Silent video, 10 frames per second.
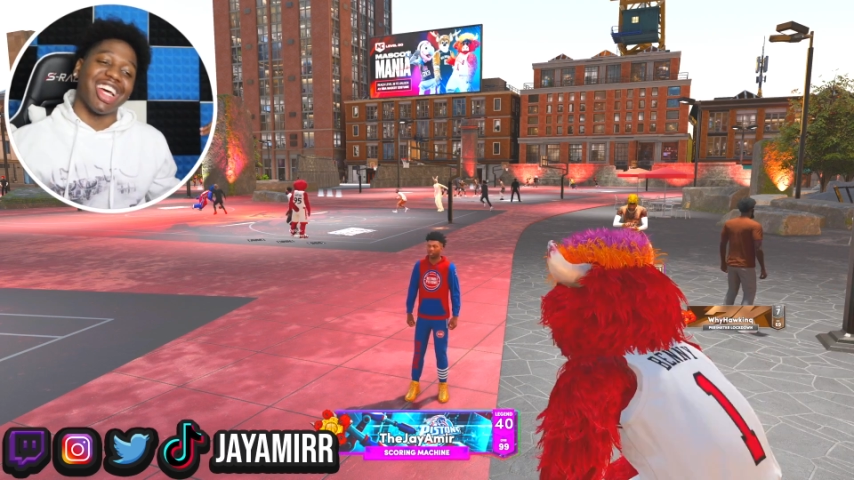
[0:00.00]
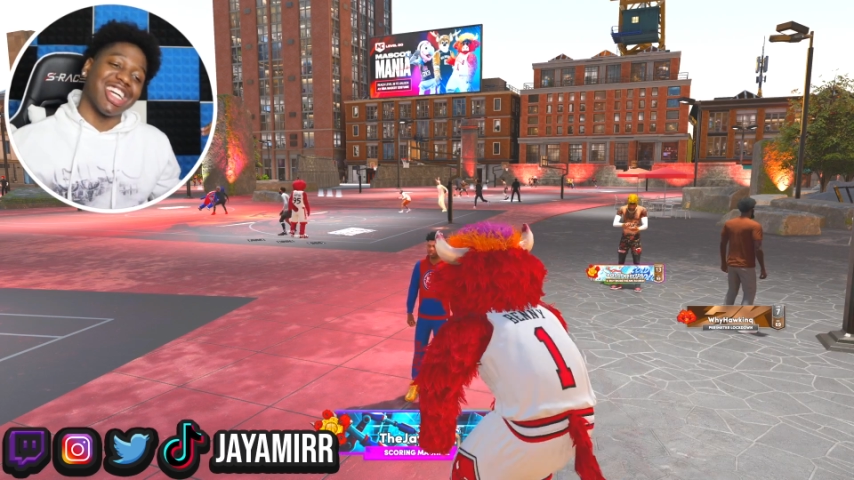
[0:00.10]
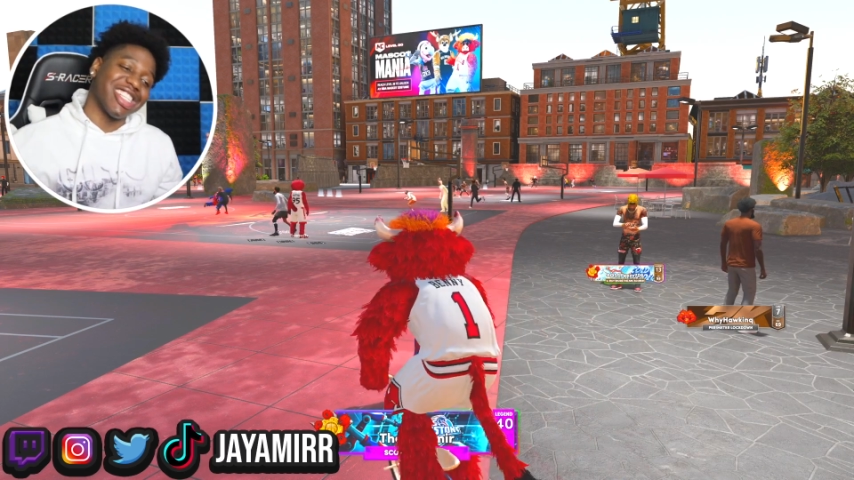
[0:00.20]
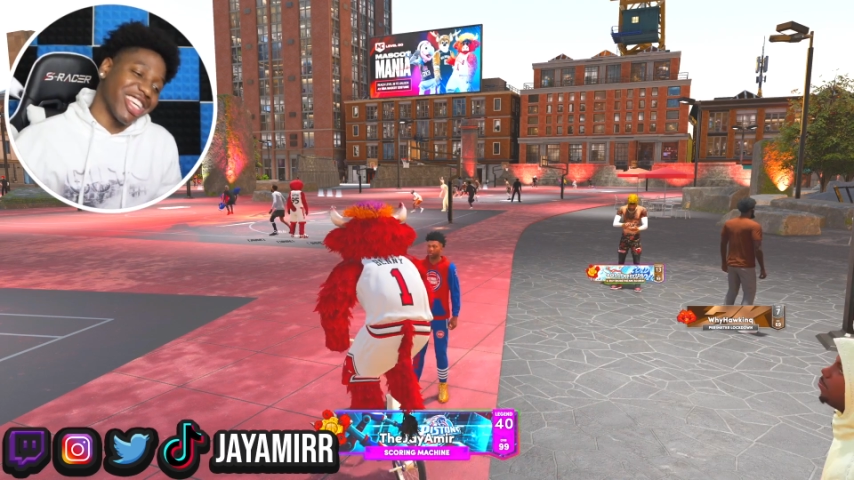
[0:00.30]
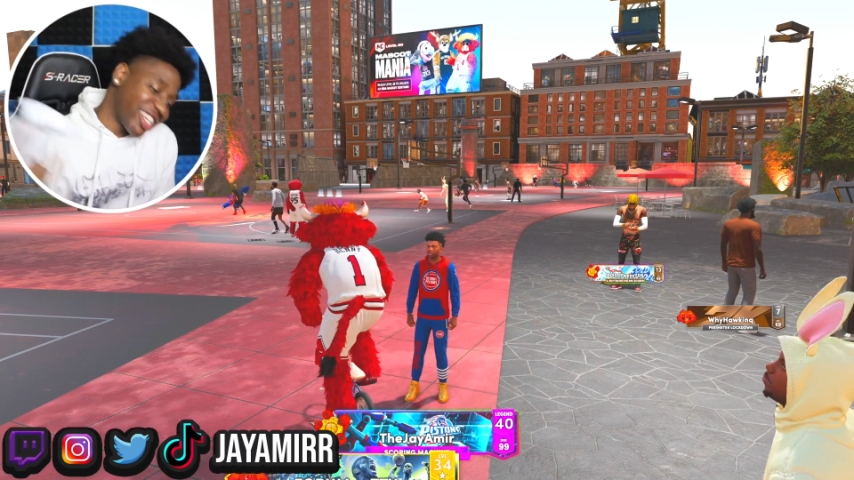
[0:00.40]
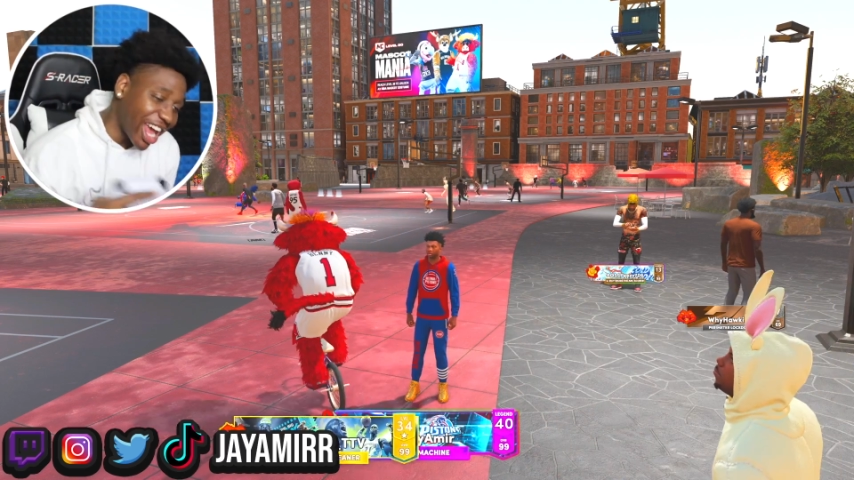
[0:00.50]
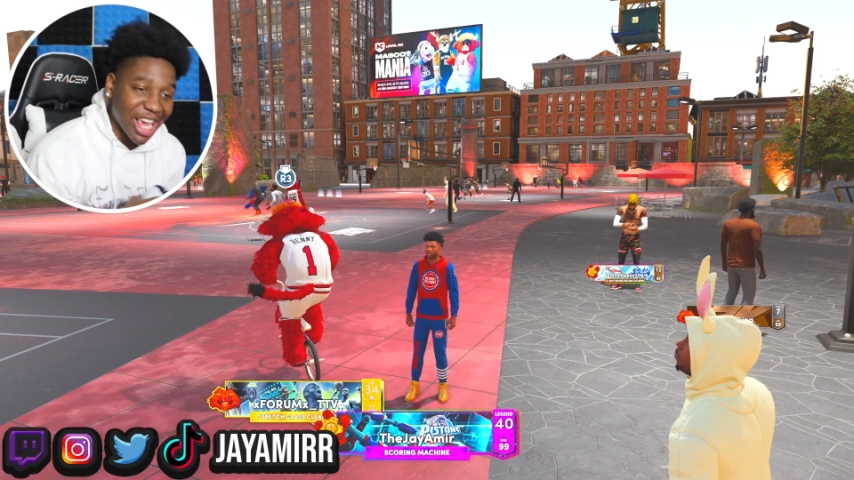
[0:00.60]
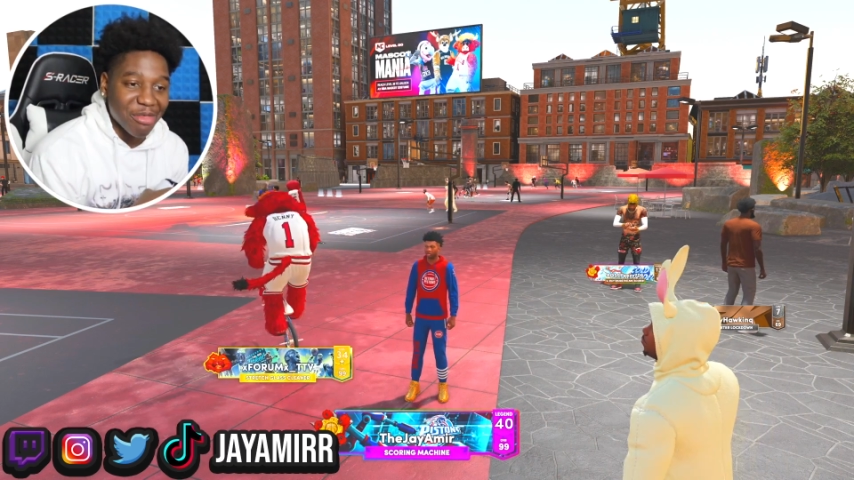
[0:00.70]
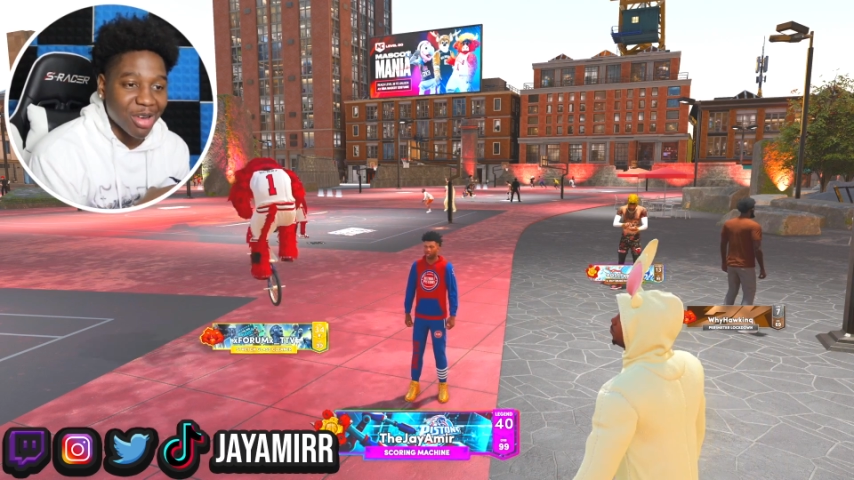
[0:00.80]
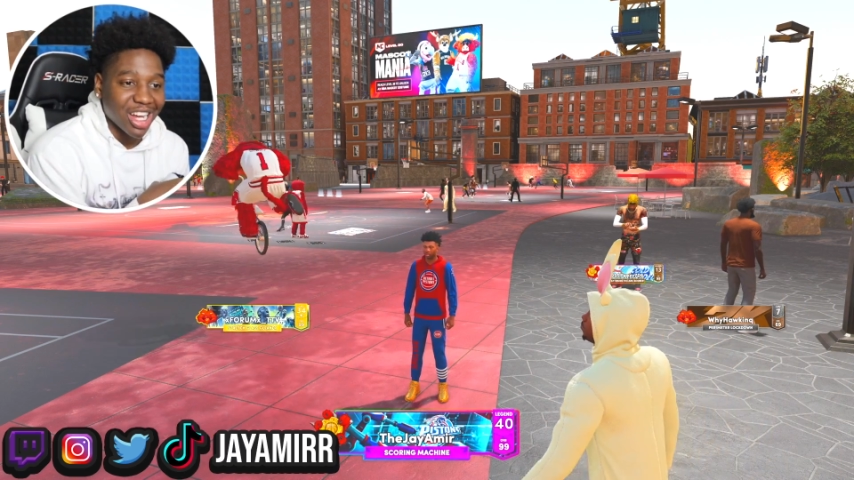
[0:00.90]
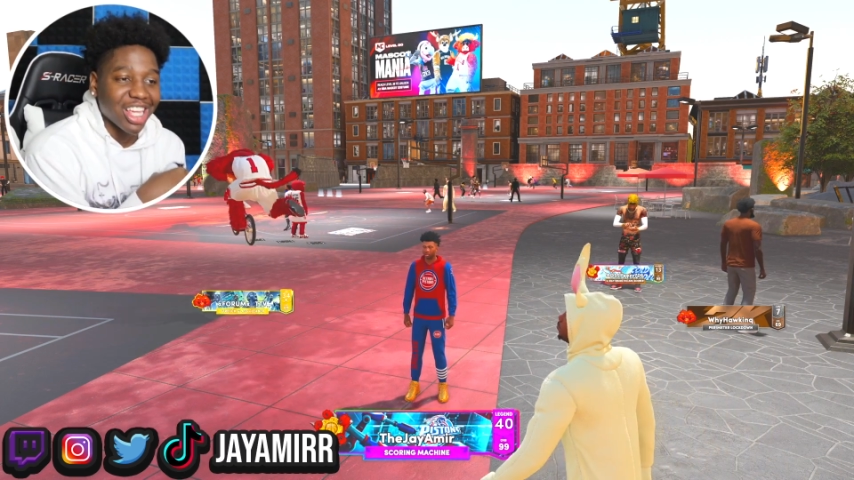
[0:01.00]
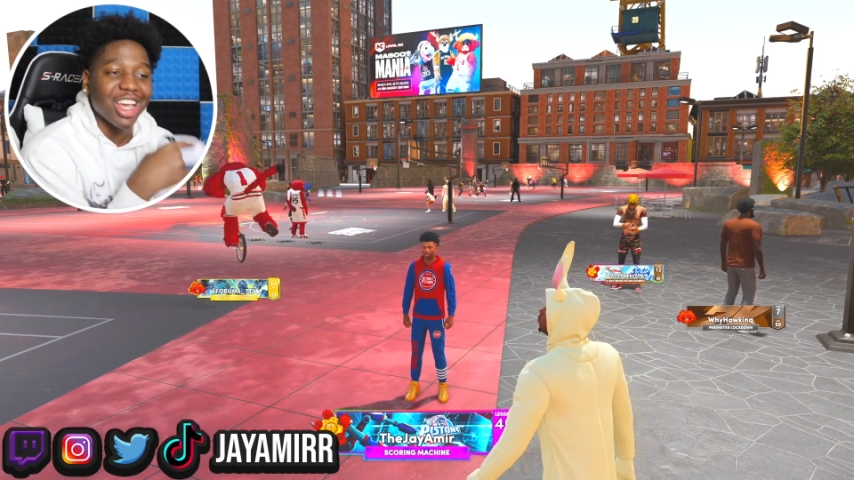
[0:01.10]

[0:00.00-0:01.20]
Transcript: Now today, bruh,